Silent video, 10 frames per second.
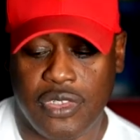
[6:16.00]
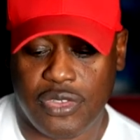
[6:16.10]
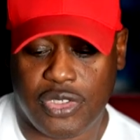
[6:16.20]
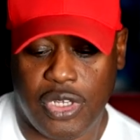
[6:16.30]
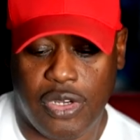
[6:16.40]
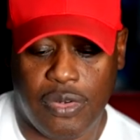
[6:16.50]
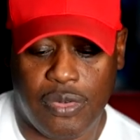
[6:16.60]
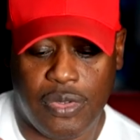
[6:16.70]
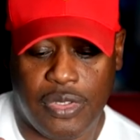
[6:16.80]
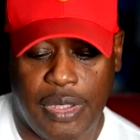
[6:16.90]

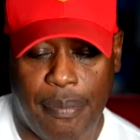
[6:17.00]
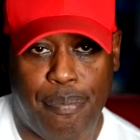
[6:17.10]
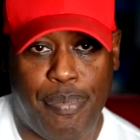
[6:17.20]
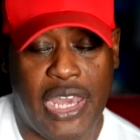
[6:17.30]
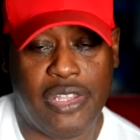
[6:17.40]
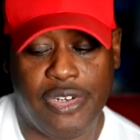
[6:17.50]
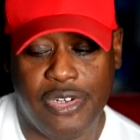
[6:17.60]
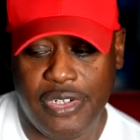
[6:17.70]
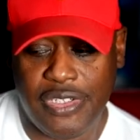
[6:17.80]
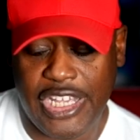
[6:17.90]
So the
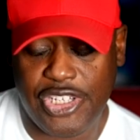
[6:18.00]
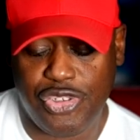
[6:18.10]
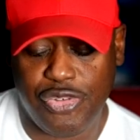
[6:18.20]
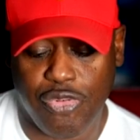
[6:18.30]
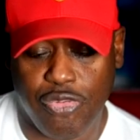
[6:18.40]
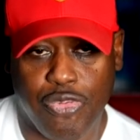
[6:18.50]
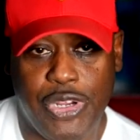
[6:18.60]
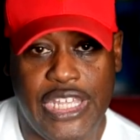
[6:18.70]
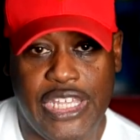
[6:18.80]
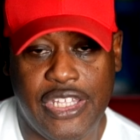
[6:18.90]
better that you
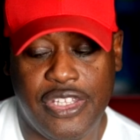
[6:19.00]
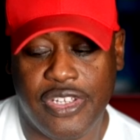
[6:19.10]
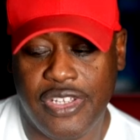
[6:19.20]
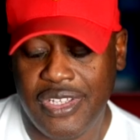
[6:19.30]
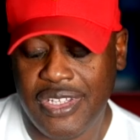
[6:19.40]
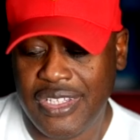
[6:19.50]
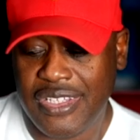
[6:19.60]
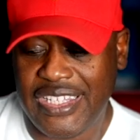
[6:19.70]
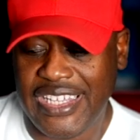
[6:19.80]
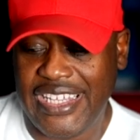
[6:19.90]
read,
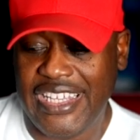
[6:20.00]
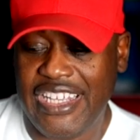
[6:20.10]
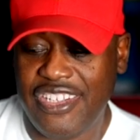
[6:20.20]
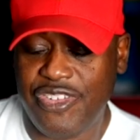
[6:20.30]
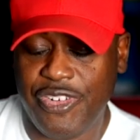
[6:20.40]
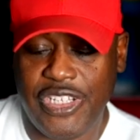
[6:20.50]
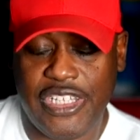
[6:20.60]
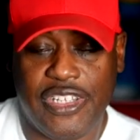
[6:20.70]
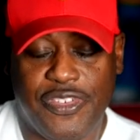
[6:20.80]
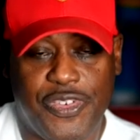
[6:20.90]
the easier it
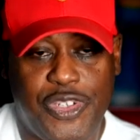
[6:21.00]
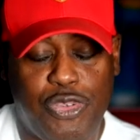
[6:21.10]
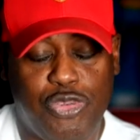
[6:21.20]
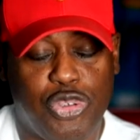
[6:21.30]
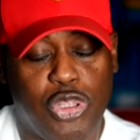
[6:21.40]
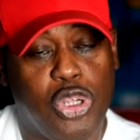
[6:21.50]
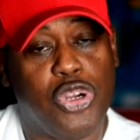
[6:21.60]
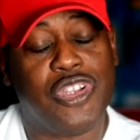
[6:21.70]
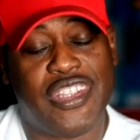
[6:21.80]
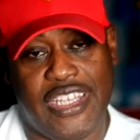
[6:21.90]
is for you to
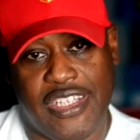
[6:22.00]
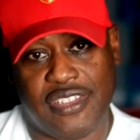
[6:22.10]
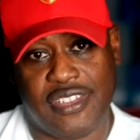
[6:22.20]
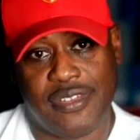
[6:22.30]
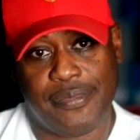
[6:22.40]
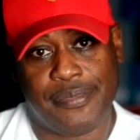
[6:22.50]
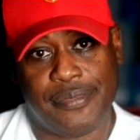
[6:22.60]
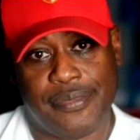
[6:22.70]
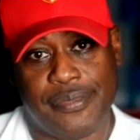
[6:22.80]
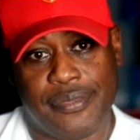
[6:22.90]
learn things.
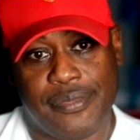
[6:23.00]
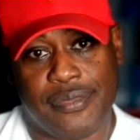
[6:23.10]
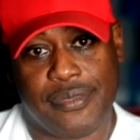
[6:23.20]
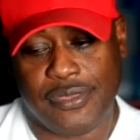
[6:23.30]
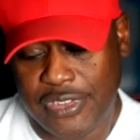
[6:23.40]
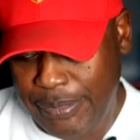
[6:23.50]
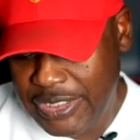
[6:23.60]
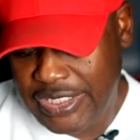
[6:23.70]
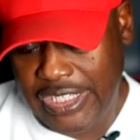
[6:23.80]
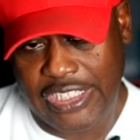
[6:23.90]
Let me
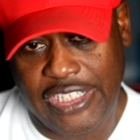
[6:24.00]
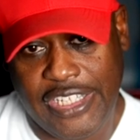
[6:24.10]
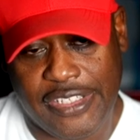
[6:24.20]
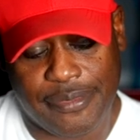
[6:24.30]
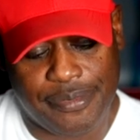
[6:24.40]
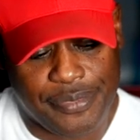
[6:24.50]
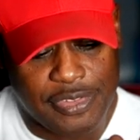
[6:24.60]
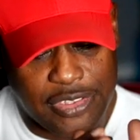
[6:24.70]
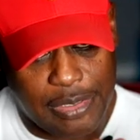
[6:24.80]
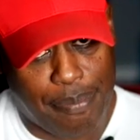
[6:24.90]
say that again.
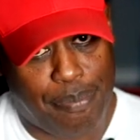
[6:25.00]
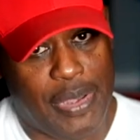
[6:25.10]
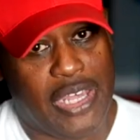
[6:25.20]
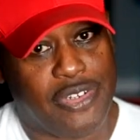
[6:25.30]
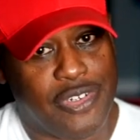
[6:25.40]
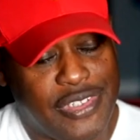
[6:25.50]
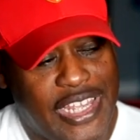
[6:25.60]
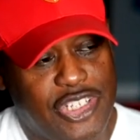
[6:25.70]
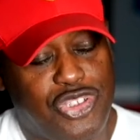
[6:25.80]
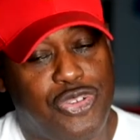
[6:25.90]
The better
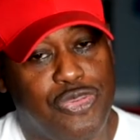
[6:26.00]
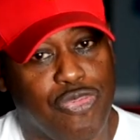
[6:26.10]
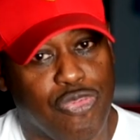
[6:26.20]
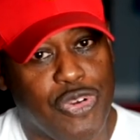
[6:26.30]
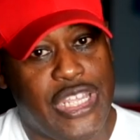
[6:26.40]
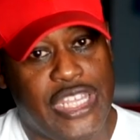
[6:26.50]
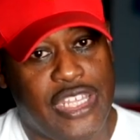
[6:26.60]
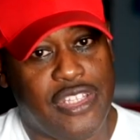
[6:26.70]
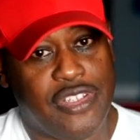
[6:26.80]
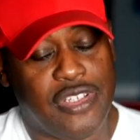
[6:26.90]
that you
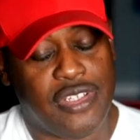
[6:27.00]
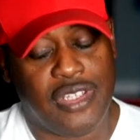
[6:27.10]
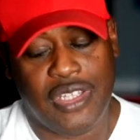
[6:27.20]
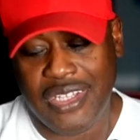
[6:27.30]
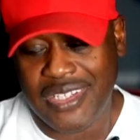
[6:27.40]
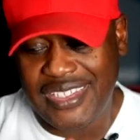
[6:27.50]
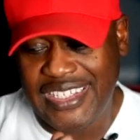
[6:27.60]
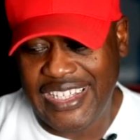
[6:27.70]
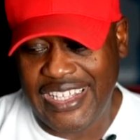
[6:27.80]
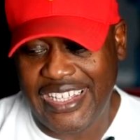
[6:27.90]
read,
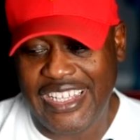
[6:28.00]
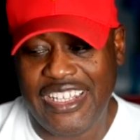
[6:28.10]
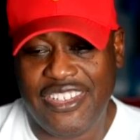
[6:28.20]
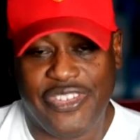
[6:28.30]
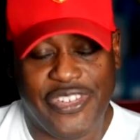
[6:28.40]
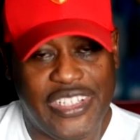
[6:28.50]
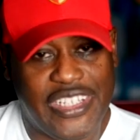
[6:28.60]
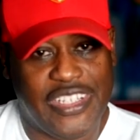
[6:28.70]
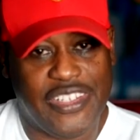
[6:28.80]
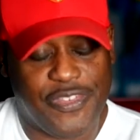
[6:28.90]
the easier it
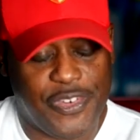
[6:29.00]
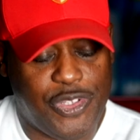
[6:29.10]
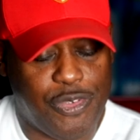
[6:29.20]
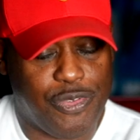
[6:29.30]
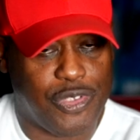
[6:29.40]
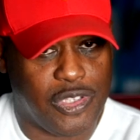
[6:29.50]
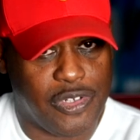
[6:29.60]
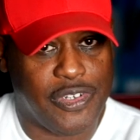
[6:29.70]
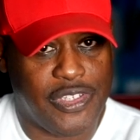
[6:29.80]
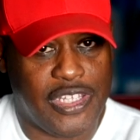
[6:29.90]
is for you to
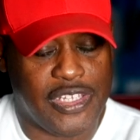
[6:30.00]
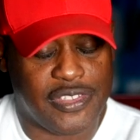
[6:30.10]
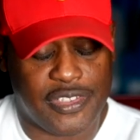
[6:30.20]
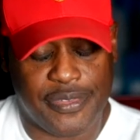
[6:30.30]
learn things.